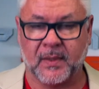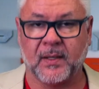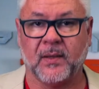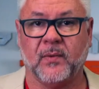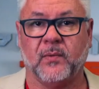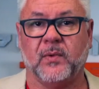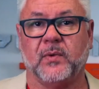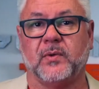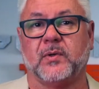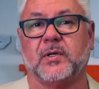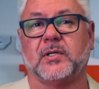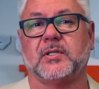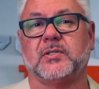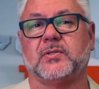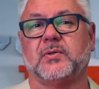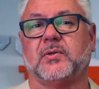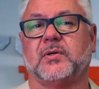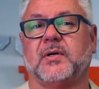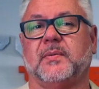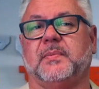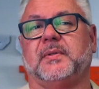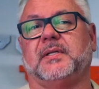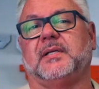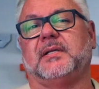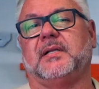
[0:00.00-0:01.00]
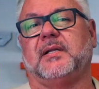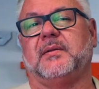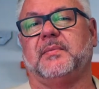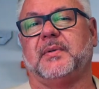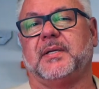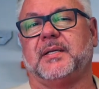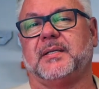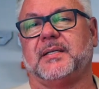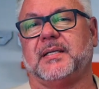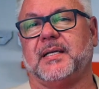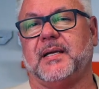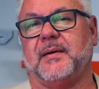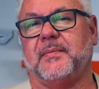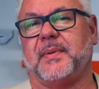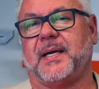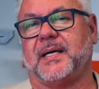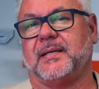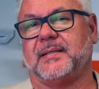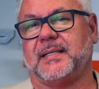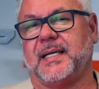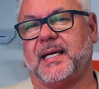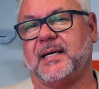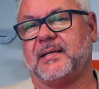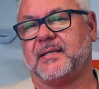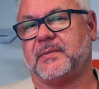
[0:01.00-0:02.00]
We're going to talk a little bit
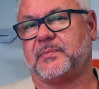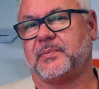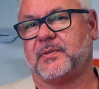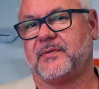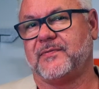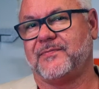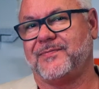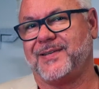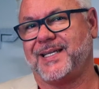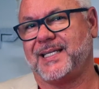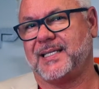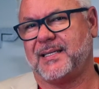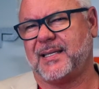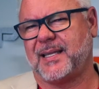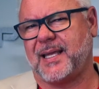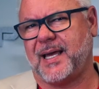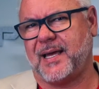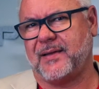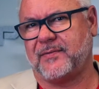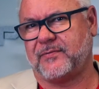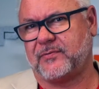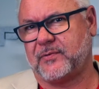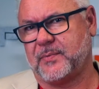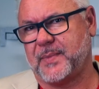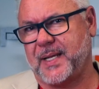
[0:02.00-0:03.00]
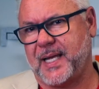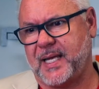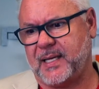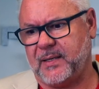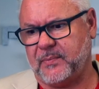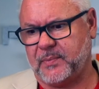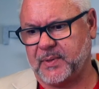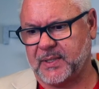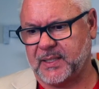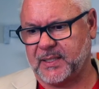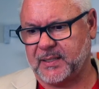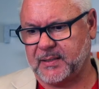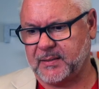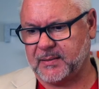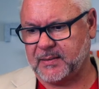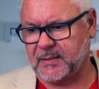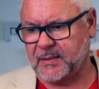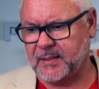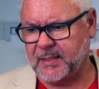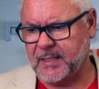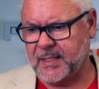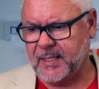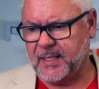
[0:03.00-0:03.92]
about how to prevent that from happening